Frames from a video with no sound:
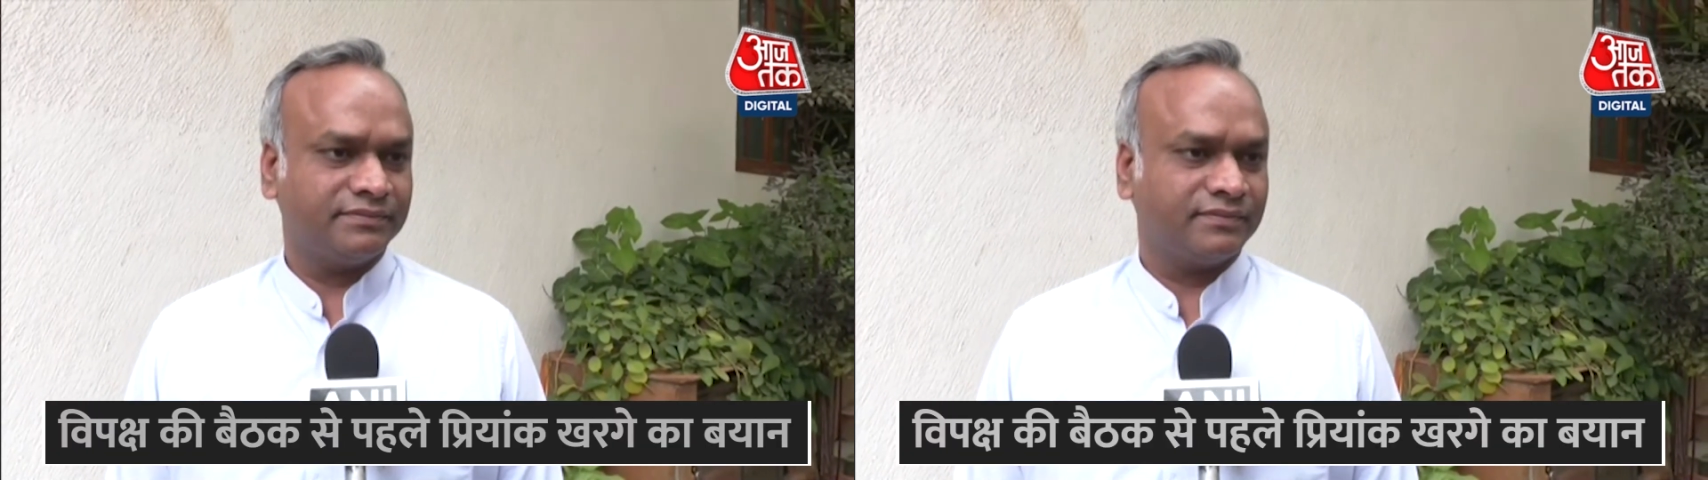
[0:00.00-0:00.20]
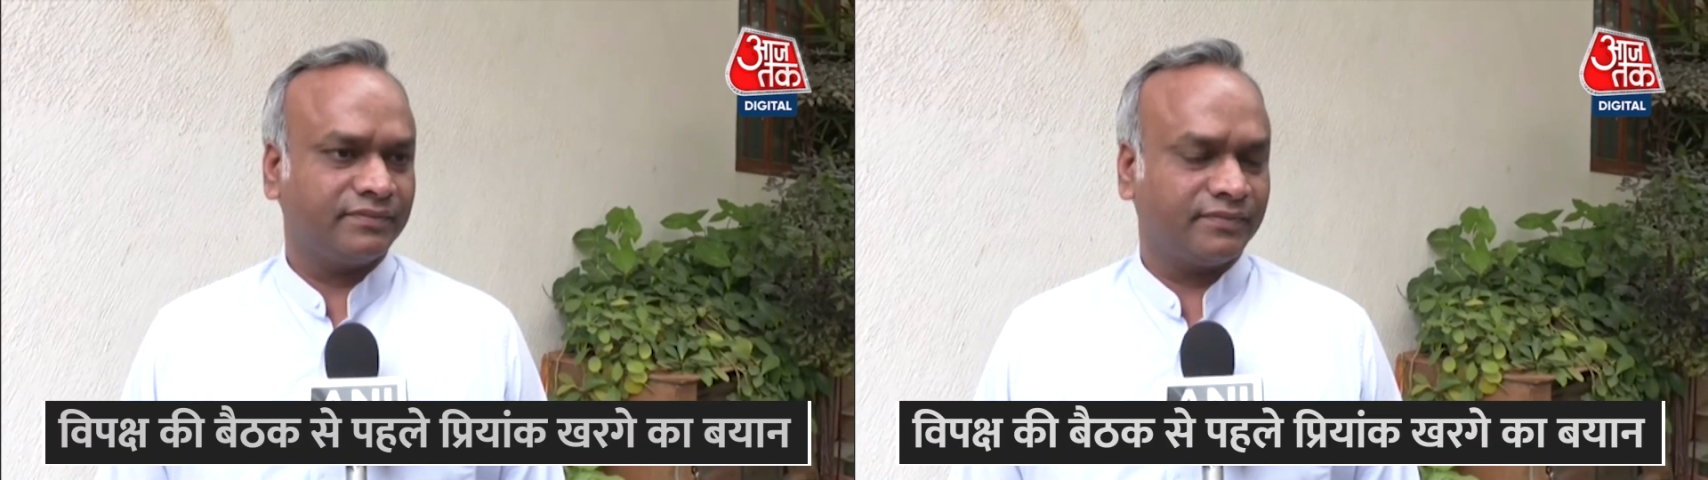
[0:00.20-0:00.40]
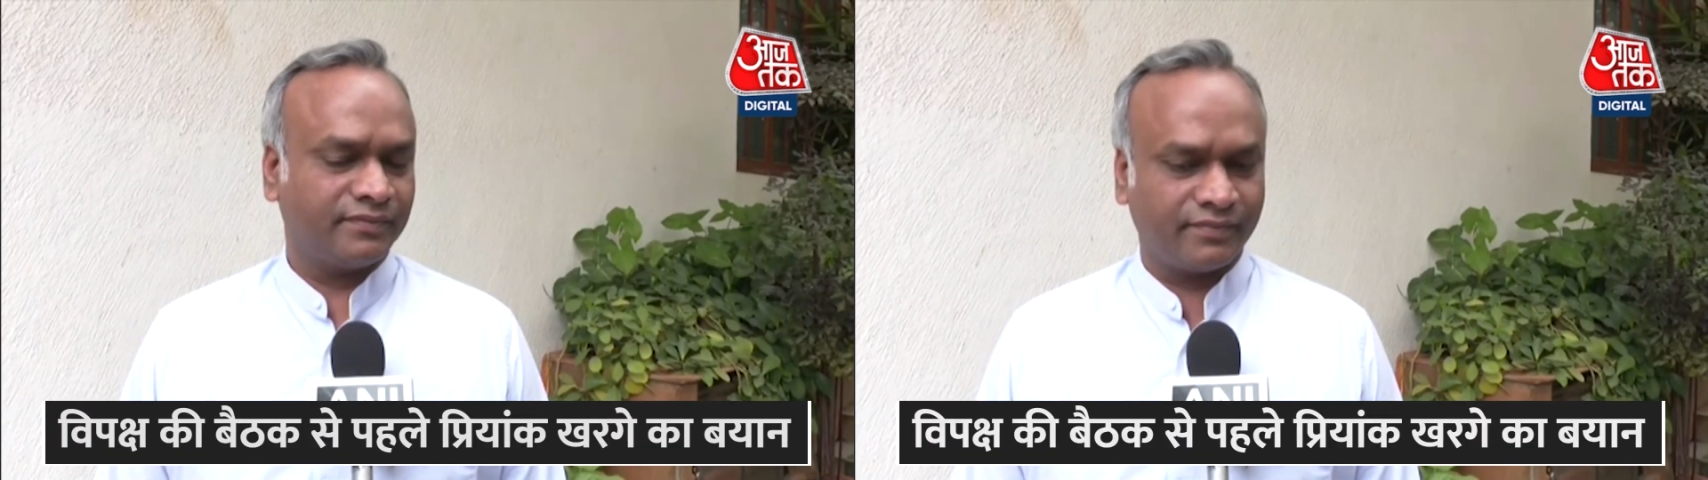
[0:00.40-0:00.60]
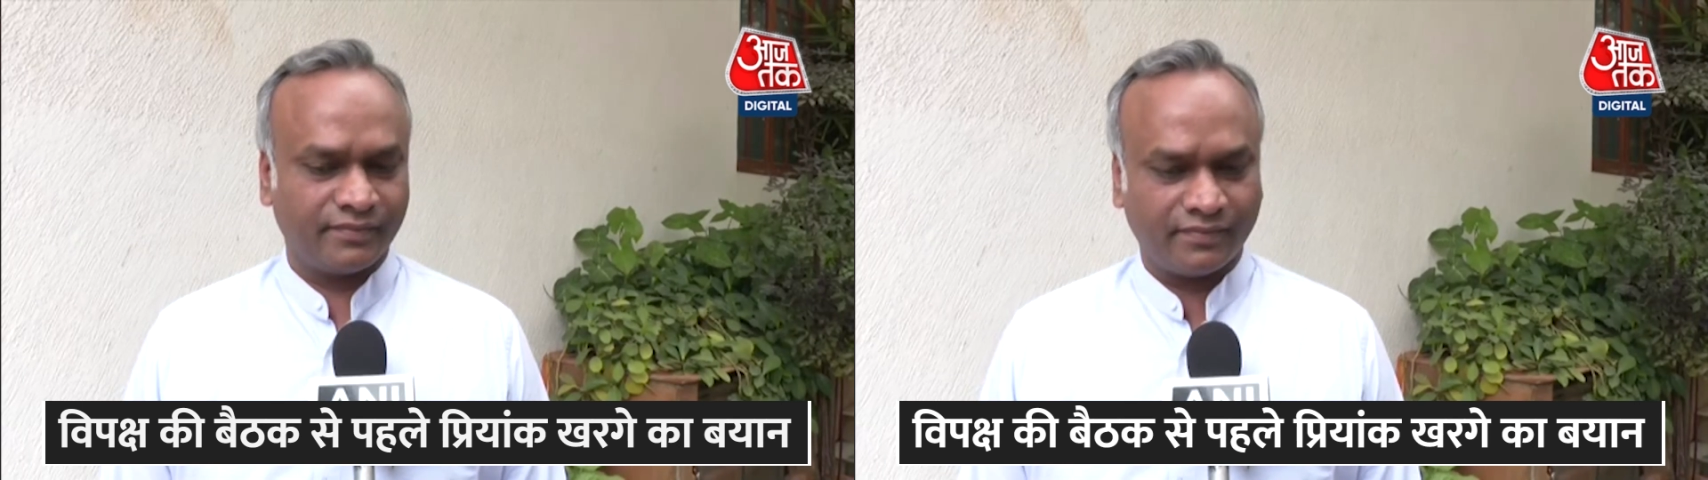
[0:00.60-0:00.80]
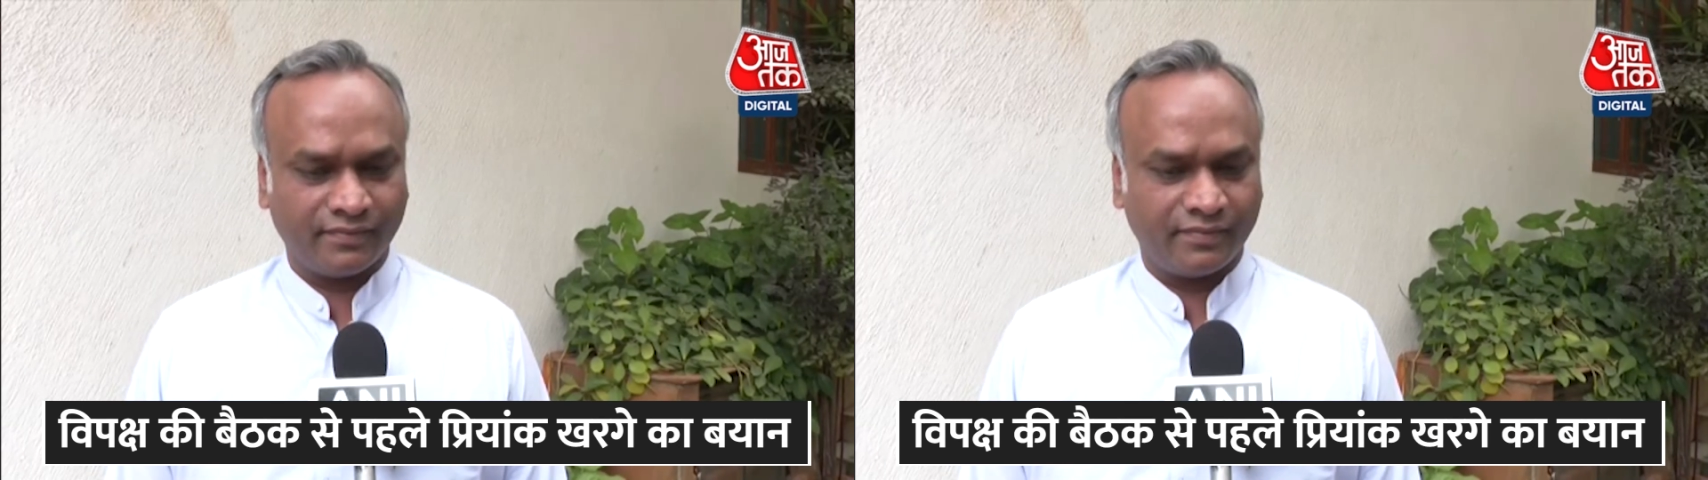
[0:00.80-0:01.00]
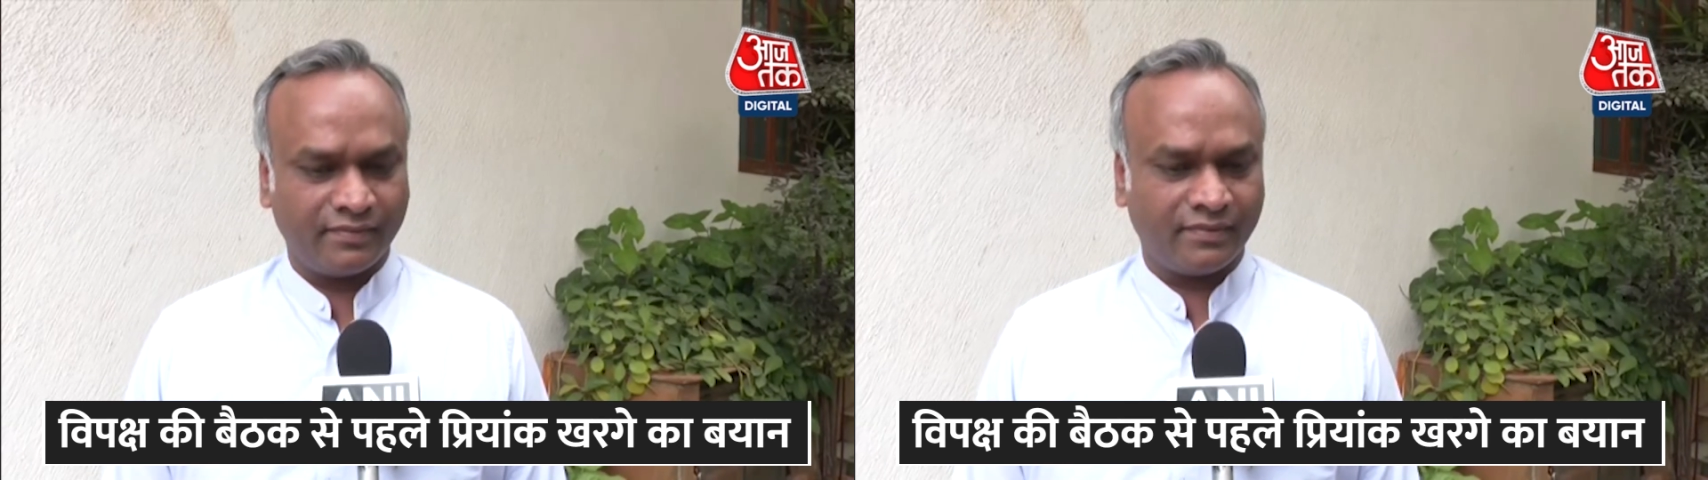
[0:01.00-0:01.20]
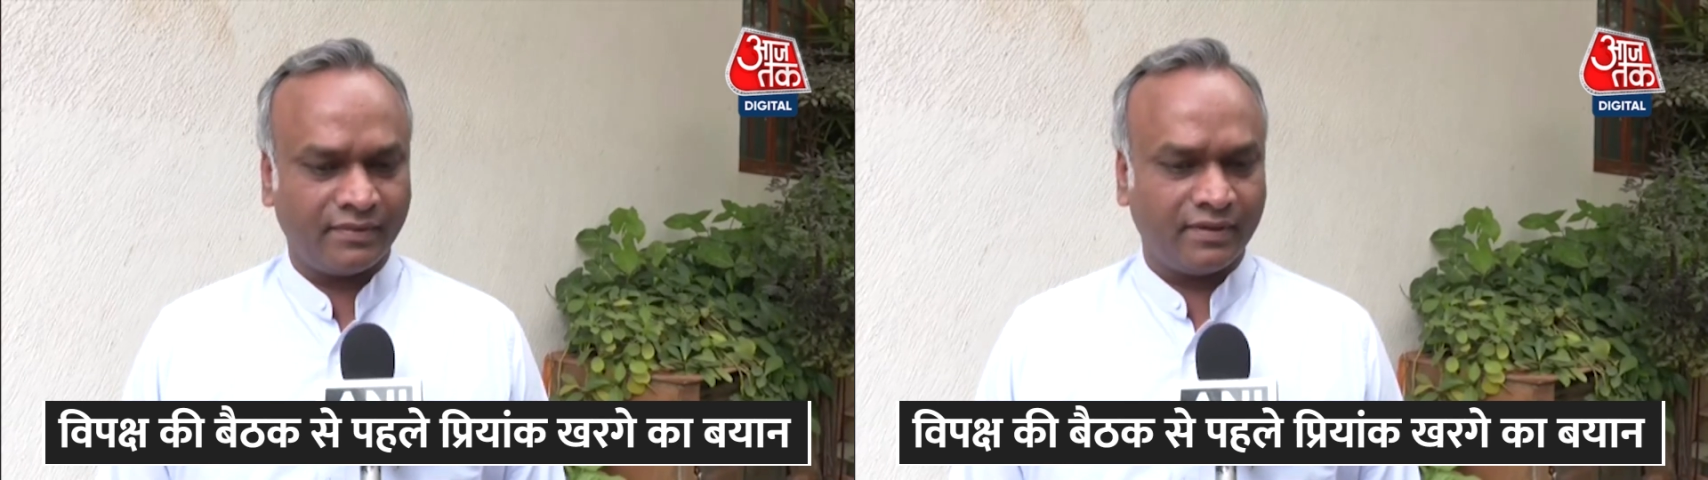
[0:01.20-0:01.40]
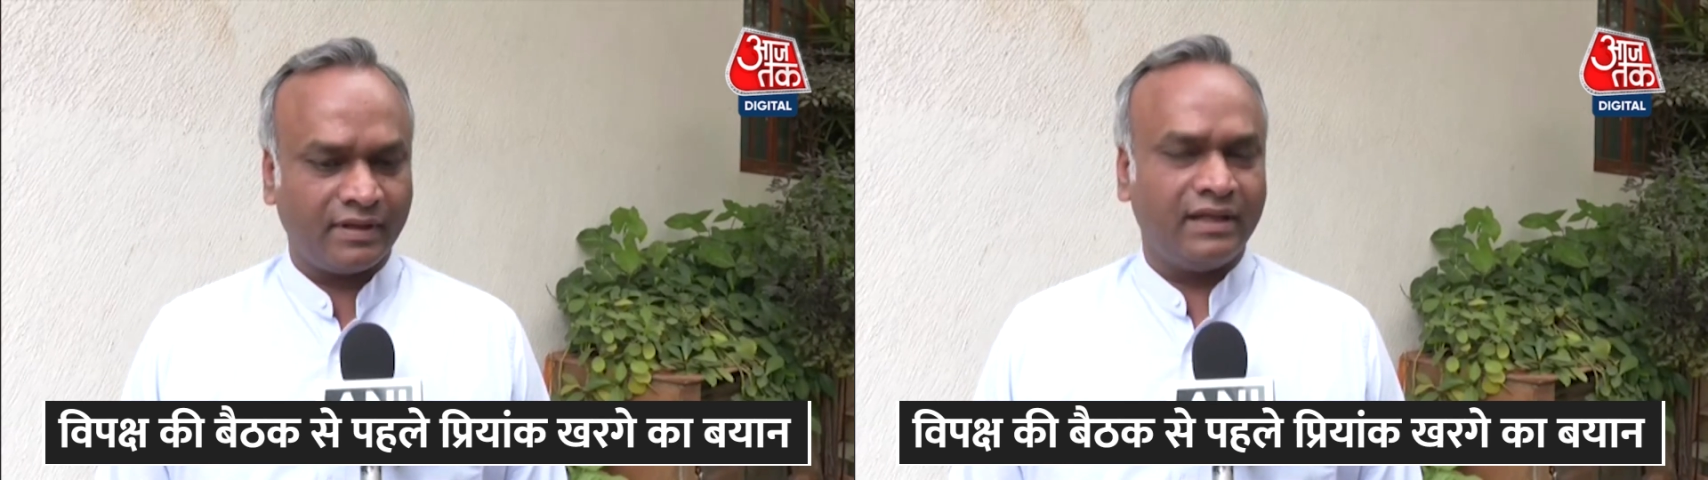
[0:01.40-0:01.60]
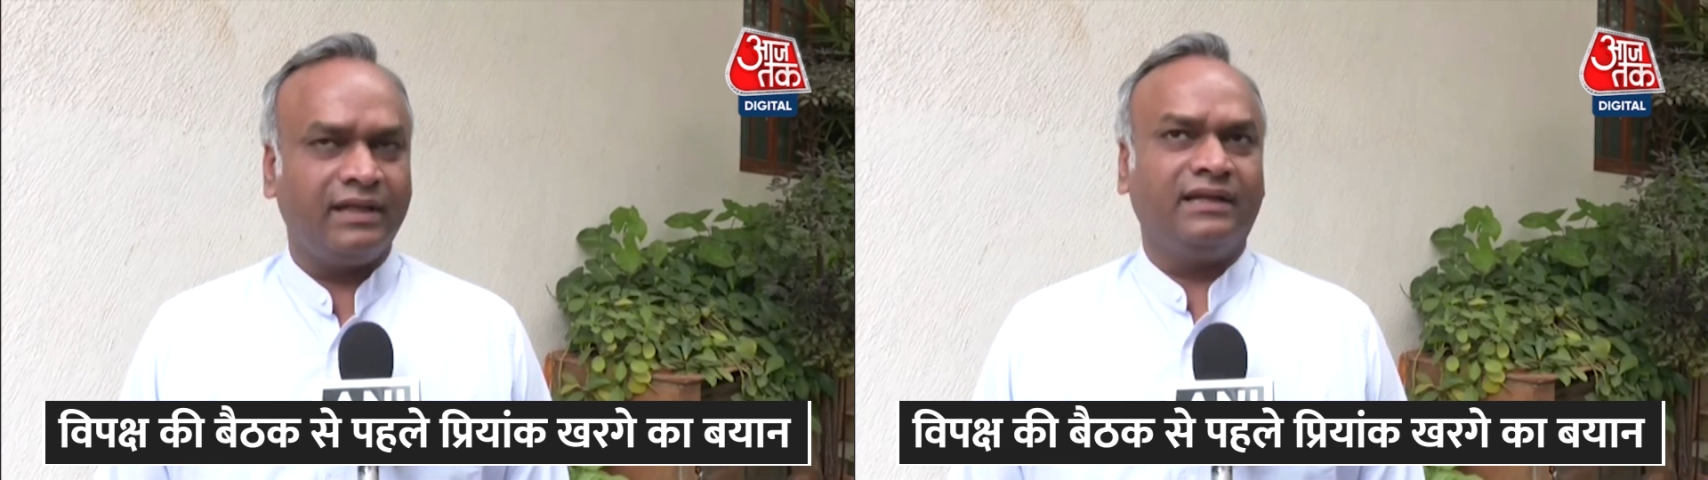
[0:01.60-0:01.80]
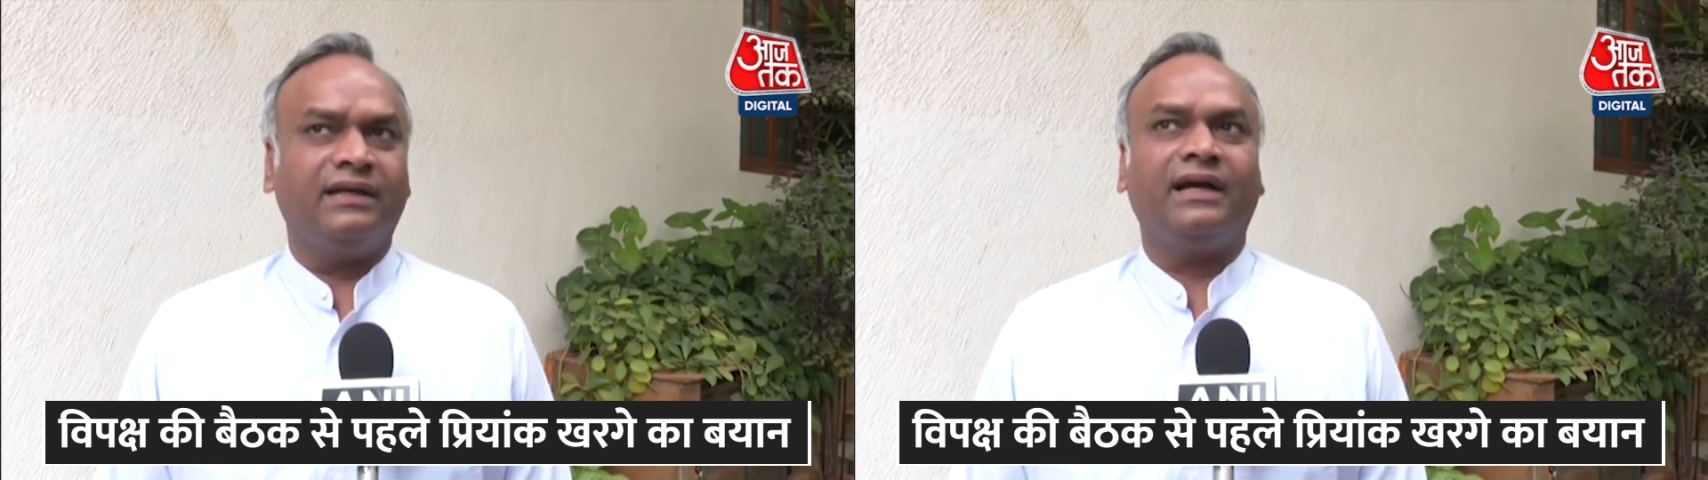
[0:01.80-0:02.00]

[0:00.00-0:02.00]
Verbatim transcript: likely supporting BJP. Sir.